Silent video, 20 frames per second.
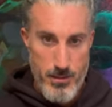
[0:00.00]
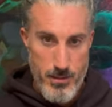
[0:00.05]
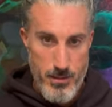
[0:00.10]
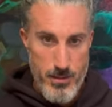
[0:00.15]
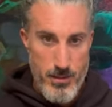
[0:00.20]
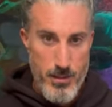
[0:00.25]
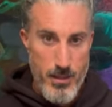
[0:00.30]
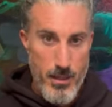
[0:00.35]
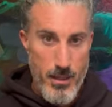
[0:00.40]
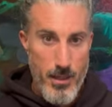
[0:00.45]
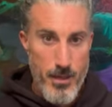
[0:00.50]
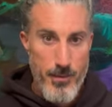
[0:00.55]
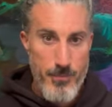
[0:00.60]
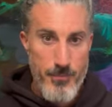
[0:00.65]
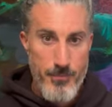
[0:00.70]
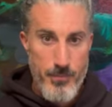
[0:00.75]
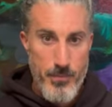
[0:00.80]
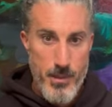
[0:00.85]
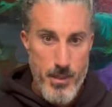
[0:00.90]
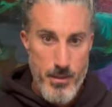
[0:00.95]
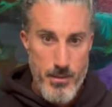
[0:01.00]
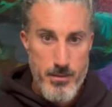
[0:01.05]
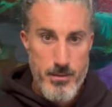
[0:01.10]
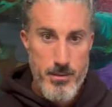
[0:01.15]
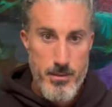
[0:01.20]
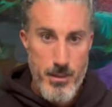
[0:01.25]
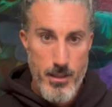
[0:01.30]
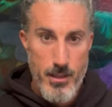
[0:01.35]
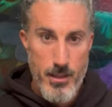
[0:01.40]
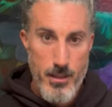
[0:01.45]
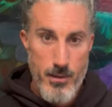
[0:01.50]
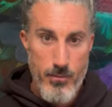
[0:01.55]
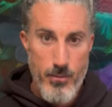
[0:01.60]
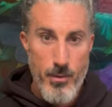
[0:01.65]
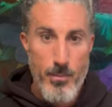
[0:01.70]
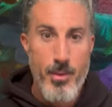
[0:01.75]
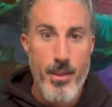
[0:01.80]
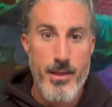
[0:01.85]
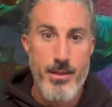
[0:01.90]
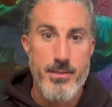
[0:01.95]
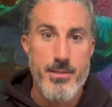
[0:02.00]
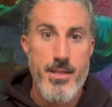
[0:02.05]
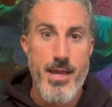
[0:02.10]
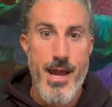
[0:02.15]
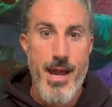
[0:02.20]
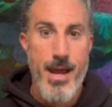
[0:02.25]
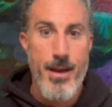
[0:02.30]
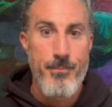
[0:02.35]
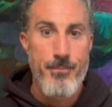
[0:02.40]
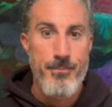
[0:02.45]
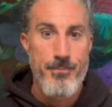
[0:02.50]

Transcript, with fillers: to, to replace that.